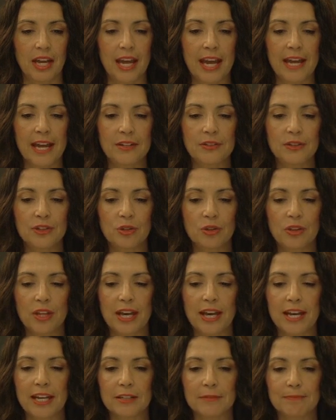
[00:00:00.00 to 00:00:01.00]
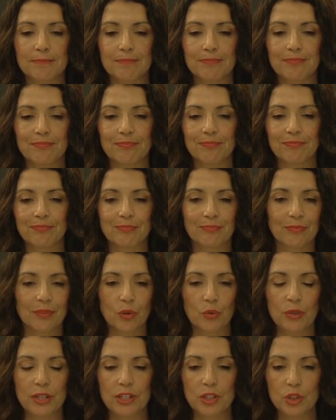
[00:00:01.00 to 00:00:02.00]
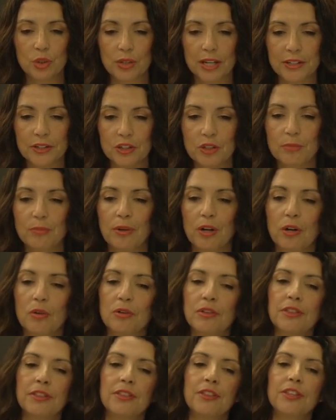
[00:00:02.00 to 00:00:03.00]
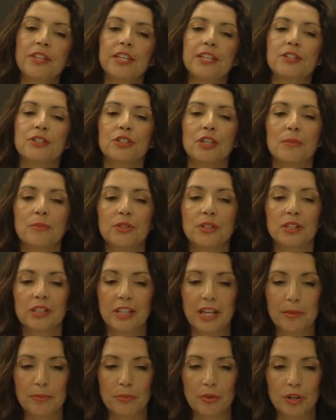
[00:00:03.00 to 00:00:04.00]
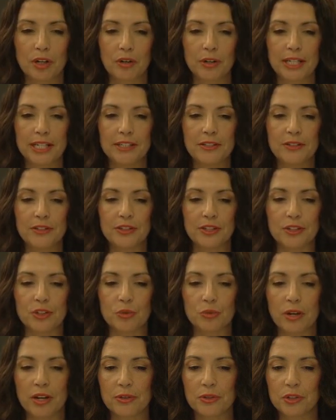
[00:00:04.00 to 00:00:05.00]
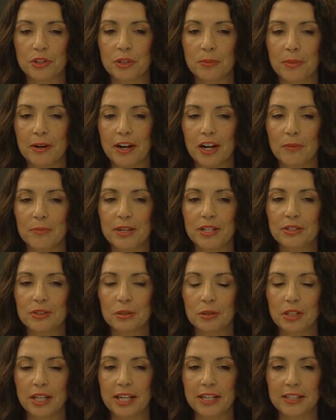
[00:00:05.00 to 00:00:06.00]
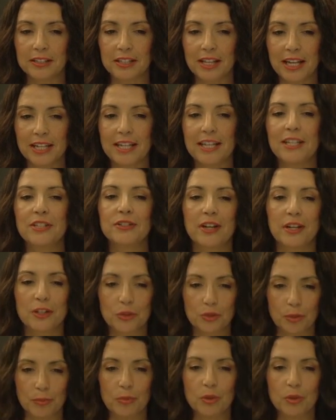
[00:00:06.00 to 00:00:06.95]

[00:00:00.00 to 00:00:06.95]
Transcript: And so that we addressed both the subject librarians as well as the departmental liaisons.